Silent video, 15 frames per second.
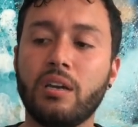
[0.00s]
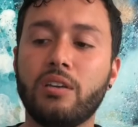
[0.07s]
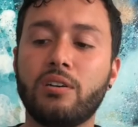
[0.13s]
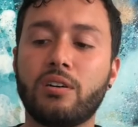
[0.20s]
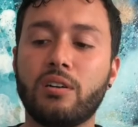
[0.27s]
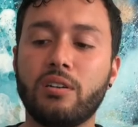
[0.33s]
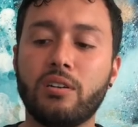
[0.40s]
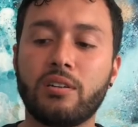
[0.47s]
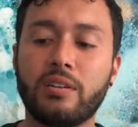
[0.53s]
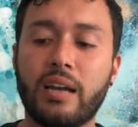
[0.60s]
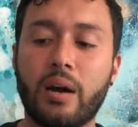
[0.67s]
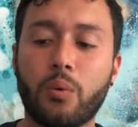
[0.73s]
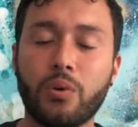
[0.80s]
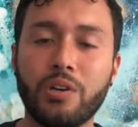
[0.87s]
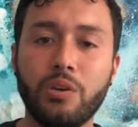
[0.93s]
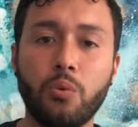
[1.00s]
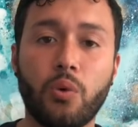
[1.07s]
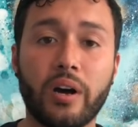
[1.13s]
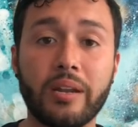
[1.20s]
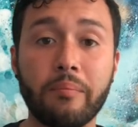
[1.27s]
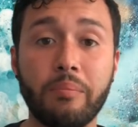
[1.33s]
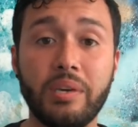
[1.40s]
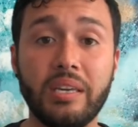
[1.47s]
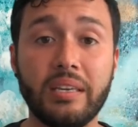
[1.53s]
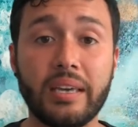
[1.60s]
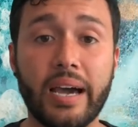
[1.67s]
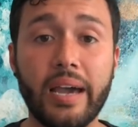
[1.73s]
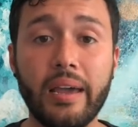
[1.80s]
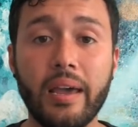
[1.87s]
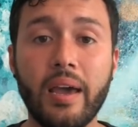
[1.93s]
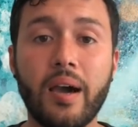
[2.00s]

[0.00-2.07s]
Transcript: you're you're not where you want to be yet,